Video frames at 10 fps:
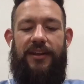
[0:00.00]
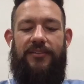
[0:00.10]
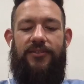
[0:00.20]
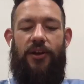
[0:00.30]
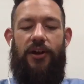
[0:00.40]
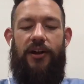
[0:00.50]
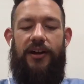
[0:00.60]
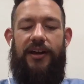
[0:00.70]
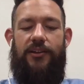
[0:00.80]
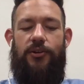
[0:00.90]
saw.
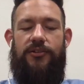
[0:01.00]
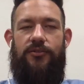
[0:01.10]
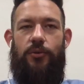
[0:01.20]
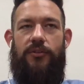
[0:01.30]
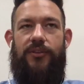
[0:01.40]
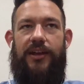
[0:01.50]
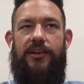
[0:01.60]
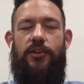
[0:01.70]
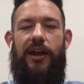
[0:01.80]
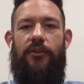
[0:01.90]
It looked sort of
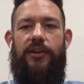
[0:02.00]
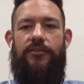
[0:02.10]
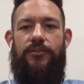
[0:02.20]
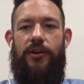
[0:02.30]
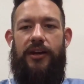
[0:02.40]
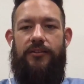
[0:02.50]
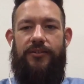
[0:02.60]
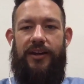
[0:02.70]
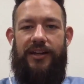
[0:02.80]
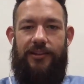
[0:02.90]
like, how Easter eggs
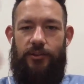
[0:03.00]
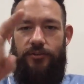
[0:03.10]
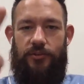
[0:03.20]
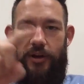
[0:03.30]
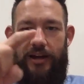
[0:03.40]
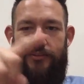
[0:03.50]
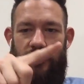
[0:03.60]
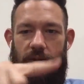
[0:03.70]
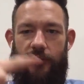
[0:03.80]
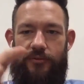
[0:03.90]
kind of get those cracks
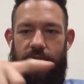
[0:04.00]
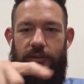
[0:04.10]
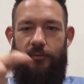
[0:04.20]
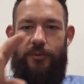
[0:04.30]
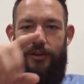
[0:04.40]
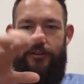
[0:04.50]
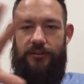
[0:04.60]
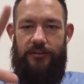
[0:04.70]
all over them, but